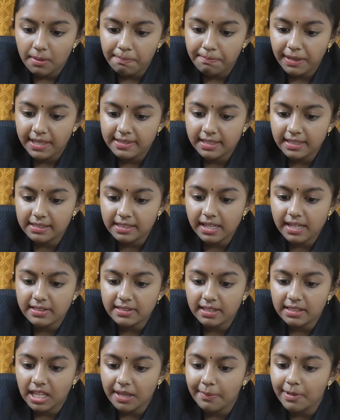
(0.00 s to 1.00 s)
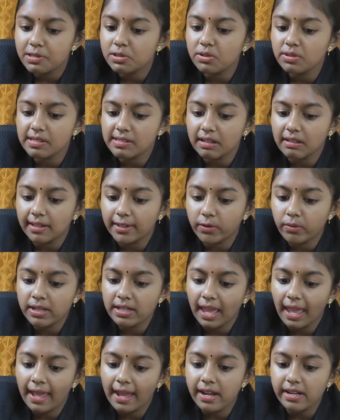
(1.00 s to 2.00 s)
Basically the lemon juice is the
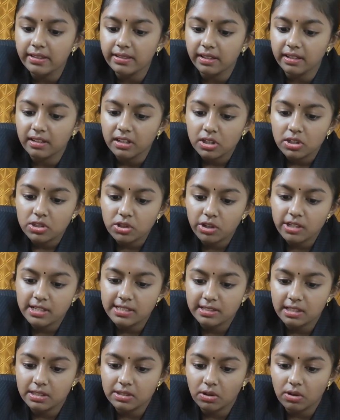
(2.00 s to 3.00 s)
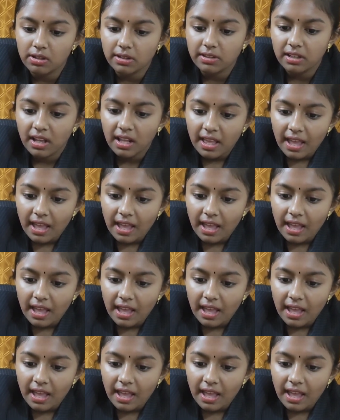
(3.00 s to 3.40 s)
liquid and the sugar is the solid.